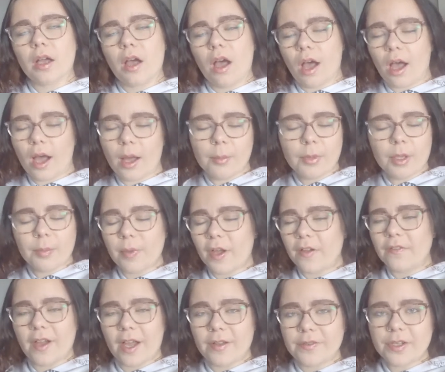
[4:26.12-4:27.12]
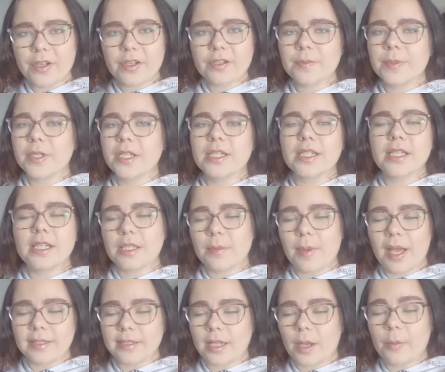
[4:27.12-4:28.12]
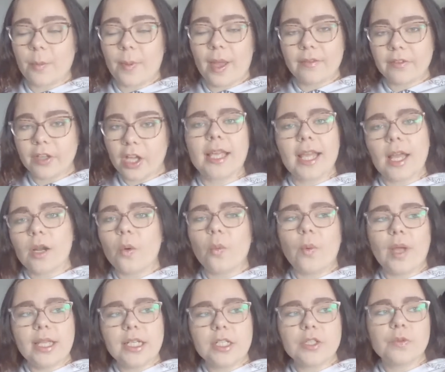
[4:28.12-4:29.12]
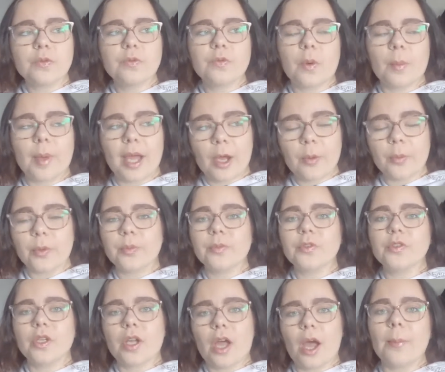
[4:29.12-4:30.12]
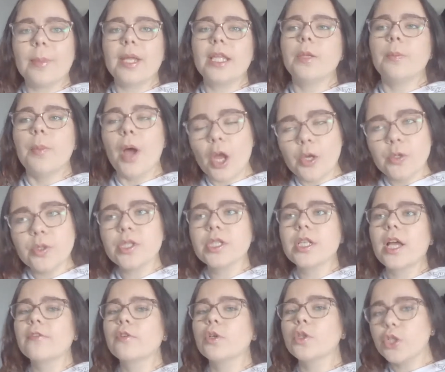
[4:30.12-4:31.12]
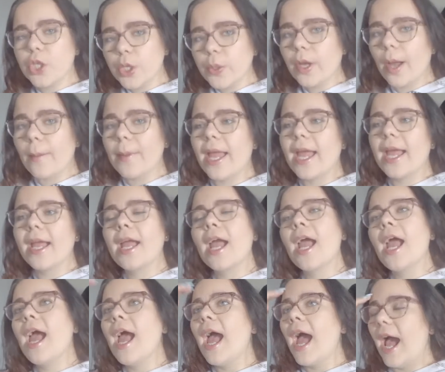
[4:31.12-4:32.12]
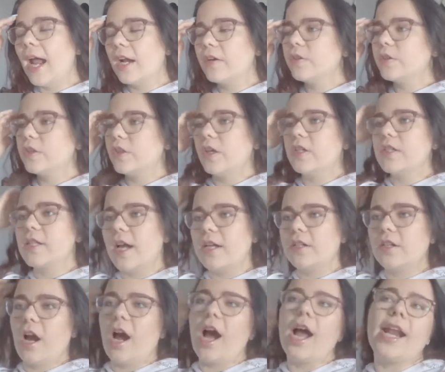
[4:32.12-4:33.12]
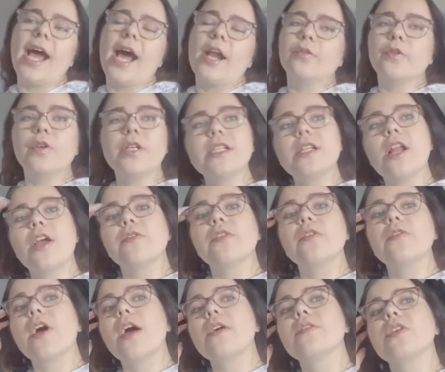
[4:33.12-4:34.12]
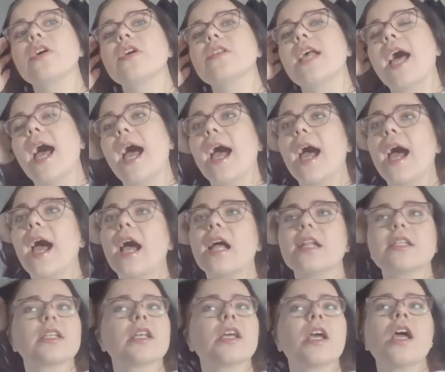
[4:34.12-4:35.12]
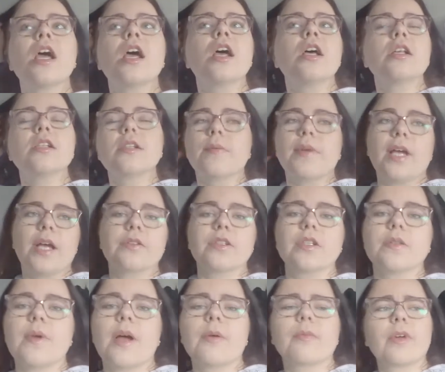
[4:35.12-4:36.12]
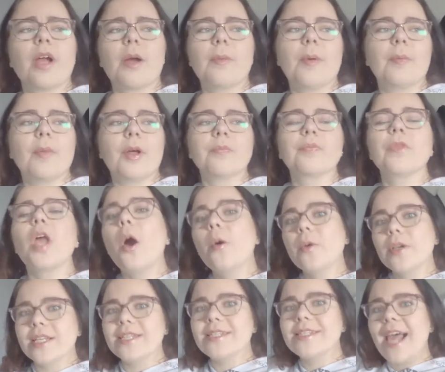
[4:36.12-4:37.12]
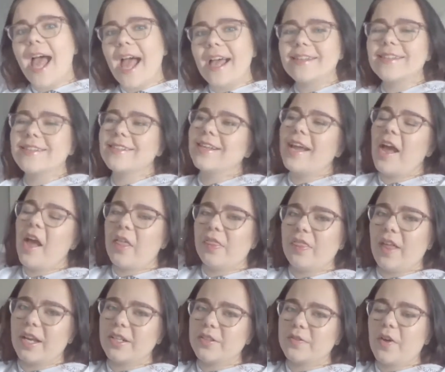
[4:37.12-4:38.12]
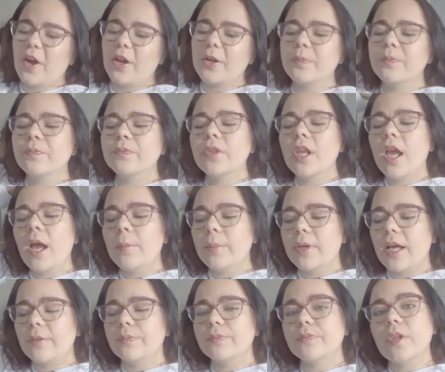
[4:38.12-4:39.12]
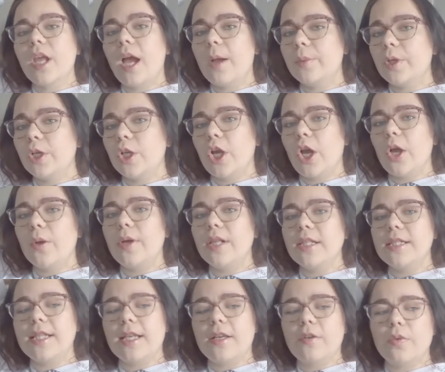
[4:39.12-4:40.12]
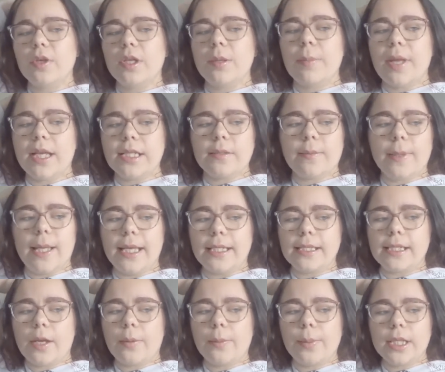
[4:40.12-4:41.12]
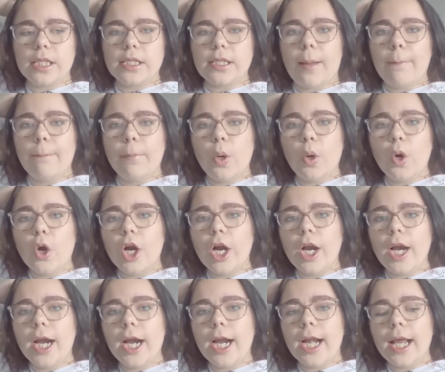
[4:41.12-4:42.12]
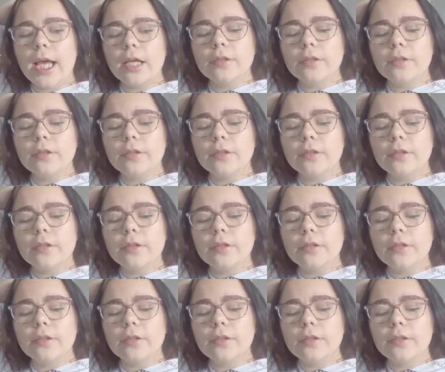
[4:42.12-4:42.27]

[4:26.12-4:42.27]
Calm by 5SOS because it's the best album ever. I cannot wait for my albums to come in the post. I've got 2 coming and I also got a signed card and a voice note from 5SOS and something else as well, can't remember. Oh, cassettes, that was fun. Yeah, I'm gonna go and see if we can bake some cakes now because I'm bored.